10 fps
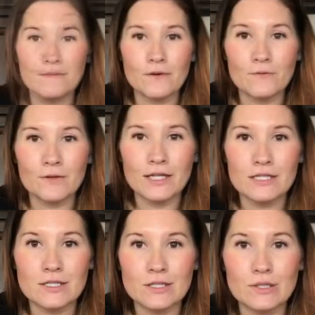Don't
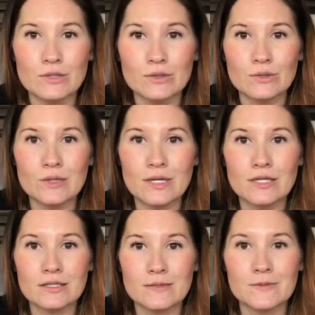forget to
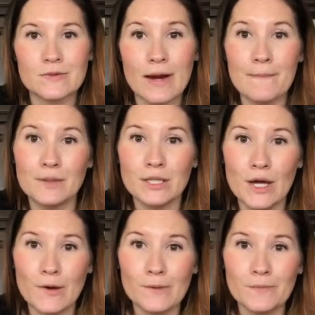subscribe
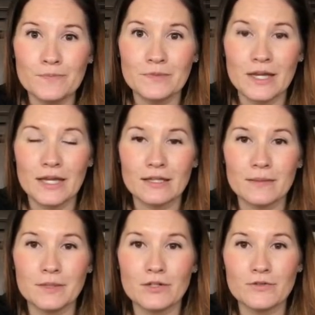below and let
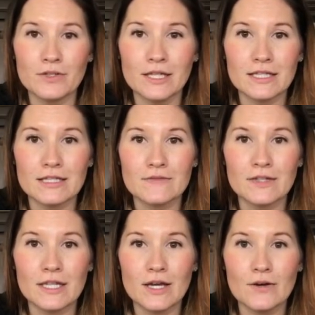me know if you like this
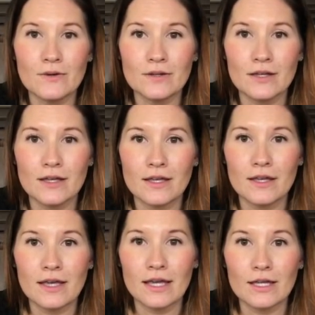video,
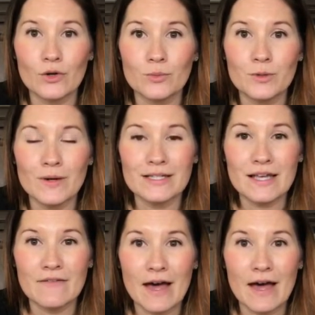and I hope you guys have a